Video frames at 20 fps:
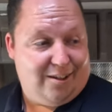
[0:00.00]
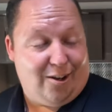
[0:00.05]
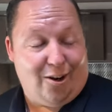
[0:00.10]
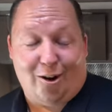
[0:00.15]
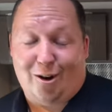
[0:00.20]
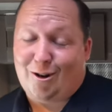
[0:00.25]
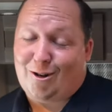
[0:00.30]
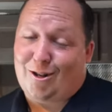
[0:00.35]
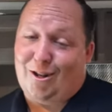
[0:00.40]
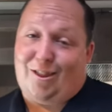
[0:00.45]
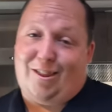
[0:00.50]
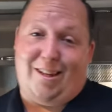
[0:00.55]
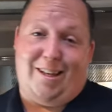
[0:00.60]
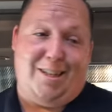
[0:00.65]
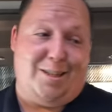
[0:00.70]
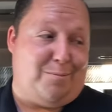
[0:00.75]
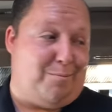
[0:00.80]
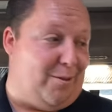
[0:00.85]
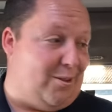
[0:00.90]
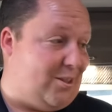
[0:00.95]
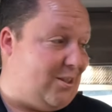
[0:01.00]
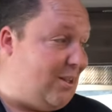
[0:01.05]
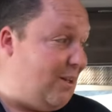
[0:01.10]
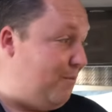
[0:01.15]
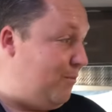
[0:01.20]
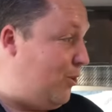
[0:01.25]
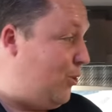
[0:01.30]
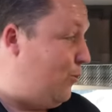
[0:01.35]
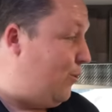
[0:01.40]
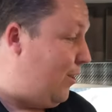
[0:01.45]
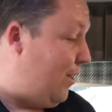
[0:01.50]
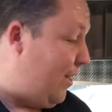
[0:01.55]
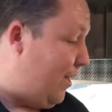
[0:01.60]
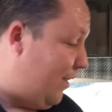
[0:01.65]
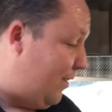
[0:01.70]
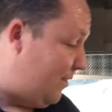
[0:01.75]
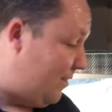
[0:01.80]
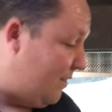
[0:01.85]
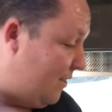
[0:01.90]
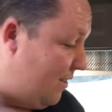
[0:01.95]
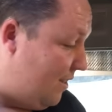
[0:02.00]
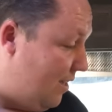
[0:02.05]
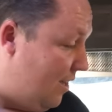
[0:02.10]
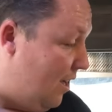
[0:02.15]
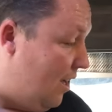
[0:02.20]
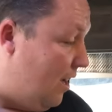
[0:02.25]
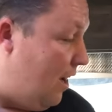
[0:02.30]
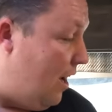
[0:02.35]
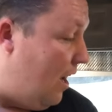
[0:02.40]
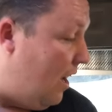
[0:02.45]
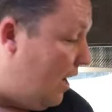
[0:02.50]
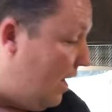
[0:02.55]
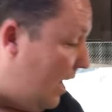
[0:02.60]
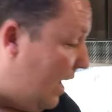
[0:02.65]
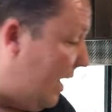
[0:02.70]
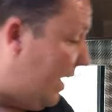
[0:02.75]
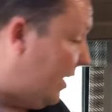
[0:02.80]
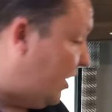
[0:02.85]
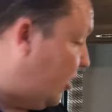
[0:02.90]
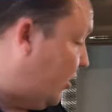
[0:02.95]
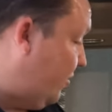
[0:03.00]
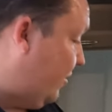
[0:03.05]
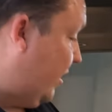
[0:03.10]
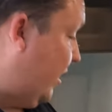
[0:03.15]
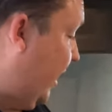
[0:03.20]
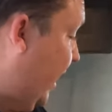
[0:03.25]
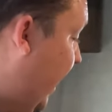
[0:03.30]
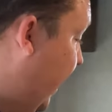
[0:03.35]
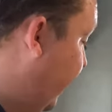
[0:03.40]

all good things must come to an end. Uh, I actually really